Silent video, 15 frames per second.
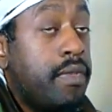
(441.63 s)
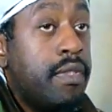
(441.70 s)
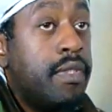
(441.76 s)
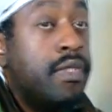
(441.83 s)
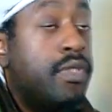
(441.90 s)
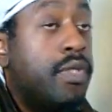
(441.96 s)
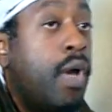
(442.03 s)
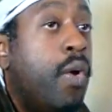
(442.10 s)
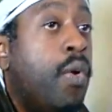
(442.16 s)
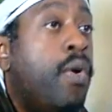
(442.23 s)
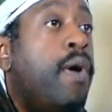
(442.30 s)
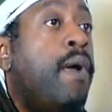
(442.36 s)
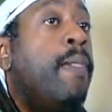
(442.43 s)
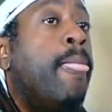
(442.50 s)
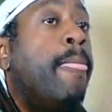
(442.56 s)
So
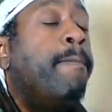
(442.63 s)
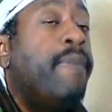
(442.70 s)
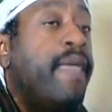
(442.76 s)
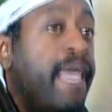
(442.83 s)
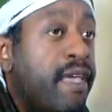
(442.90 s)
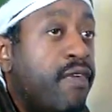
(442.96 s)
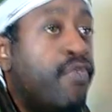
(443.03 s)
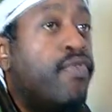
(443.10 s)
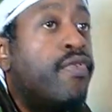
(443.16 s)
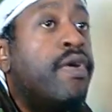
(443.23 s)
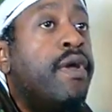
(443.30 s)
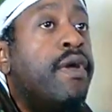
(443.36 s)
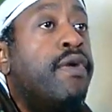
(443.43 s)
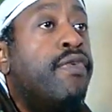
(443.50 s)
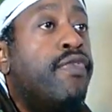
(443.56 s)
if
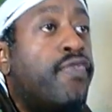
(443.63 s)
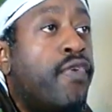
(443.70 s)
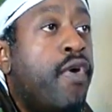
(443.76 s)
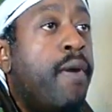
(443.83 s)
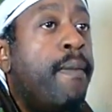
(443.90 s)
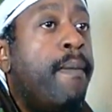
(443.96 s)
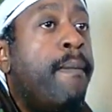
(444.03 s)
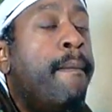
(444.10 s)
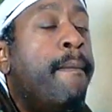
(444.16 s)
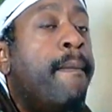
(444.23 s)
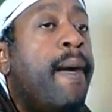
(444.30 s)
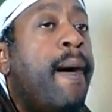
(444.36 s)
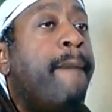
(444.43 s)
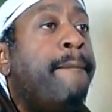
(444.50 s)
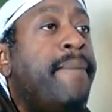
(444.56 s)
from
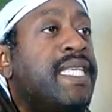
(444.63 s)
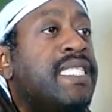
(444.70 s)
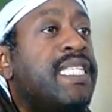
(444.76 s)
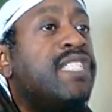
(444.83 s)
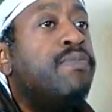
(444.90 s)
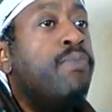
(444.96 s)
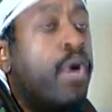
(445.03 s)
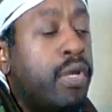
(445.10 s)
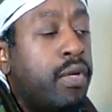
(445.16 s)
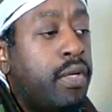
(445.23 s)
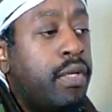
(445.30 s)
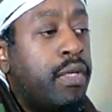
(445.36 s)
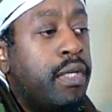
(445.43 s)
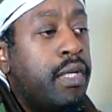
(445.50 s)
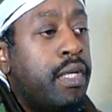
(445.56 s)
a business model,
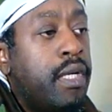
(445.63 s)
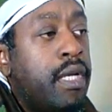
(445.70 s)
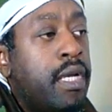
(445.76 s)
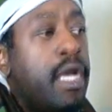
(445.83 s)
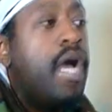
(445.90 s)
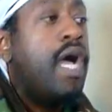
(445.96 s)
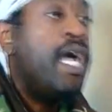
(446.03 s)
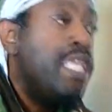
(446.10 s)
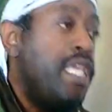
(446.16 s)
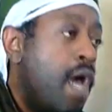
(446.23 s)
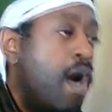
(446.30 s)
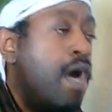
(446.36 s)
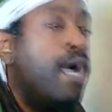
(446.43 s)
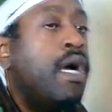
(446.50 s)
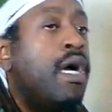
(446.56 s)
a
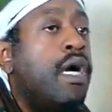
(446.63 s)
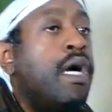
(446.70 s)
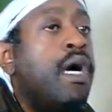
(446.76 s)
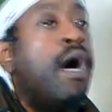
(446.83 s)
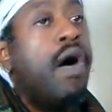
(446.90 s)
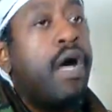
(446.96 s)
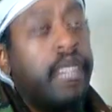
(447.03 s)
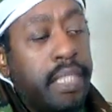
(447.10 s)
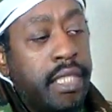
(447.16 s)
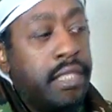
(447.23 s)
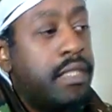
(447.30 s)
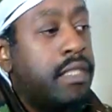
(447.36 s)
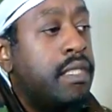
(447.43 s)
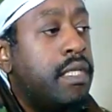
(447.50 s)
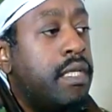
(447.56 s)
young
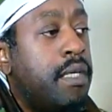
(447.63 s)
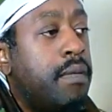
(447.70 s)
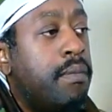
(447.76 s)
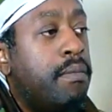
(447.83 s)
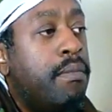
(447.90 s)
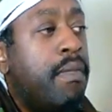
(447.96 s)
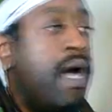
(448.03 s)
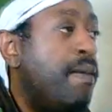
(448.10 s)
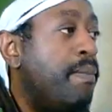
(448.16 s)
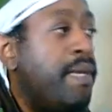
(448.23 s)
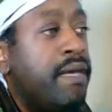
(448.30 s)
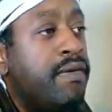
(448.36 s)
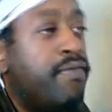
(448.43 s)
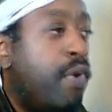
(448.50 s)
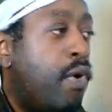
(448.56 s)
artist might be
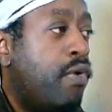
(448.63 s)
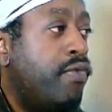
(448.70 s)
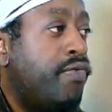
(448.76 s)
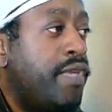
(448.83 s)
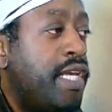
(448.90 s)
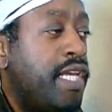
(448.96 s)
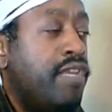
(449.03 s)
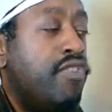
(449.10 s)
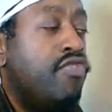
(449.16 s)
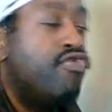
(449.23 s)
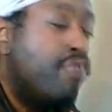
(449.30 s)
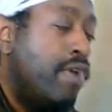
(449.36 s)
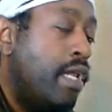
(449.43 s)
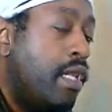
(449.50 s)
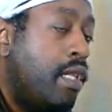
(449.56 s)
involved in
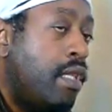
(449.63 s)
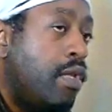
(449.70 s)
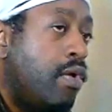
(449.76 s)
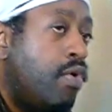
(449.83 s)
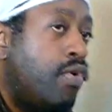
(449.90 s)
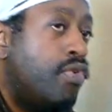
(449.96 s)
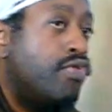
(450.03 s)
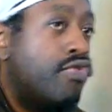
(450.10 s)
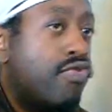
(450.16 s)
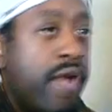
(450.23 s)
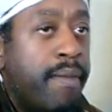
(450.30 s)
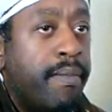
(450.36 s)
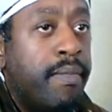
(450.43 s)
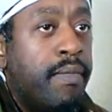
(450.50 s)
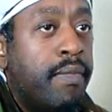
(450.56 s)
drill or
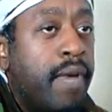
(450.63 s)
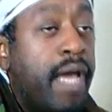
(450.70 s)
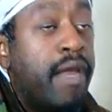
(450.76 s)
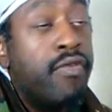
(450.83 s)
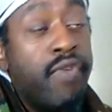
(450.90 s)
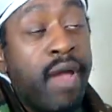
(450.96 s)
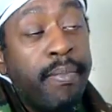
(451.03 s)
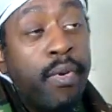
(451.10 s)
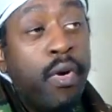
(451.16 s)
trap and rap